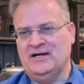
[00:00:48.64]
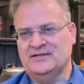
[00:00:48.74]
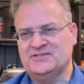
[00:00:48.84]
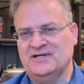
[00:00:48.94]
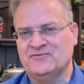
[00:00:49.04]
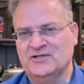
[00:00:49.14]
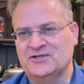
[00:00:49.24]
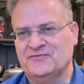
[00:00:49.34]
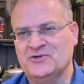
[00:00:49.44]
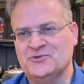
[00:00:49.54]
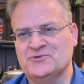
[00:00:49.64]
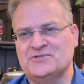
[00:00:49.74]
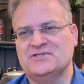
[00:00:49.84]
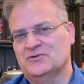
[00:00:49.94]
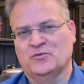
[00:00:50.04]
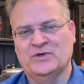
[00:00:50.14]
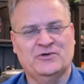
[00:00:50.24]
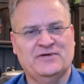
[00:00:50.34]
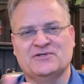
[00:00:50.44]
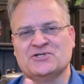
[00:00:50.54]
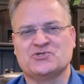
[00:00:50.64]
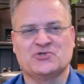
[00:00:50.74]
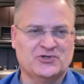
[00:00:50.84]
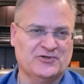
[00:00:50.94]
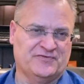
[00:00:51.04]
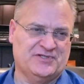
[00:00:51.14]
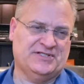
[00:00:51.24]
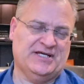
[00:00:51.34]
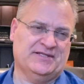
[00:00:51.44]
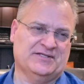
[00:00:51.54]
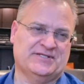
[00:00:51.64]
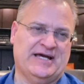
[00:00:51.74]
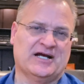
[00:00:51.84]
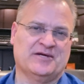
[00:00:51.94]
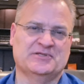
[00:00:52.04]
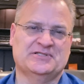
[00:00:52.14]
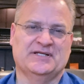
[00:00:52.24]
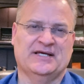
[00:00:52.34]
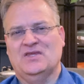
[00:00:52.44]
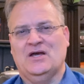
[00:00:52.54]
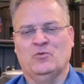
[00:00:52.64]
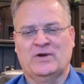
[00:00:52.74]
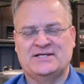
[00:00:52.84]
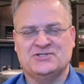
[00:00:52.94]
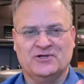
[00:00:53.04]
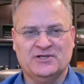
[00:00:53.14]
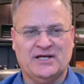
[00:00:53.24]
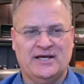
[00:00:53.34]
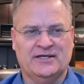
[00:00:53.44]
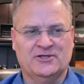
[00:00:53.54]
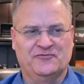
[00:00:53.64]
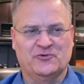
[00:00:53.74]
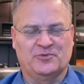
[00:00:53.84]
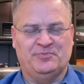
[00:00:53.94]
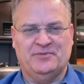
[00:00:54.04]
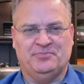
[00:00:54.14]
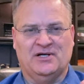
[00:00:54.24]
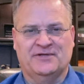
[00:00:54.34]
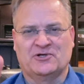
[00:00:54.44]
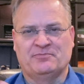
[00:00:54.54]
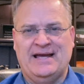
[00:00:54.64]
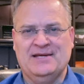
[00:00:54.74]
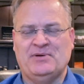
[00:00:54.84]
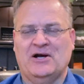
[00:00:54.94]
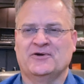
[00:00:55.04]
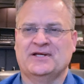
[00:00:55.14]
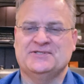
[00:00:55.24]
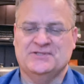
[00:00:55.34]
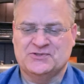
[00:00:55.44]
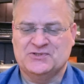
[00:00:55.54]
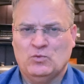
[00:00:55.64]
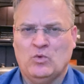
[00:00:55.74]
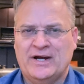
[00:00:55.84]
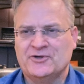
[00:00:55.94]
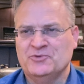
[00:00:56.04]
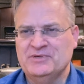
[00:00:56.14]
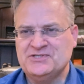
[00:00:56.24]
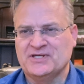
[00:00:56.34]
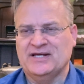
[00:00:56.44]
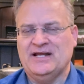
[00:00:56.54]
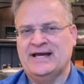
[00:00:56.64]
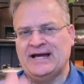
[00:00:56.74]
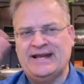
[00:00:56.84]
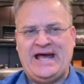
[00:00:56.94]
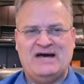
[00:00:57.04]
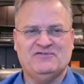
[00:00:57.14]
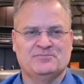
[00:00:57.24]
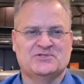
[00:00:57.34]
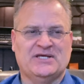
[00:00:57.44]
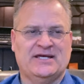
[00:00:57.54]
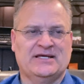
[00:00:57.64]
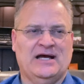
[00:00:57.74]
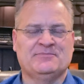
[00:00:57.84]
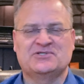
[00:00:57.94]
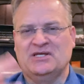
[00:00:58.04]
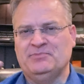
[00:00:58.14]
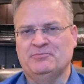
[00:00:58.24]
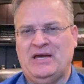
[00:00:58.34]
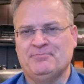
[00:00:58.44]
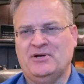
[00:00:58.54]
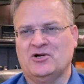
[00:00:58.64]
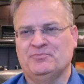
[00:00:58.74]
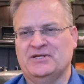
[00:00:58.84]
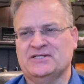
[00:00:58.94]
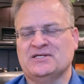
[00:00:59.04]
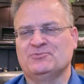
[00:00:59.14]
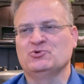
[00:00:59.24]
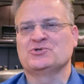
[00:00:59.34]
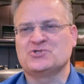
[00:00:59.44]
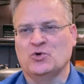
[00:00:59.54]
several interviews, we don't even deserve to take the sacrament today. When I started interviewing people on their manpower, and I says, why are you missing it? I got half of them saying, I'm skipping manpower because I'm doing so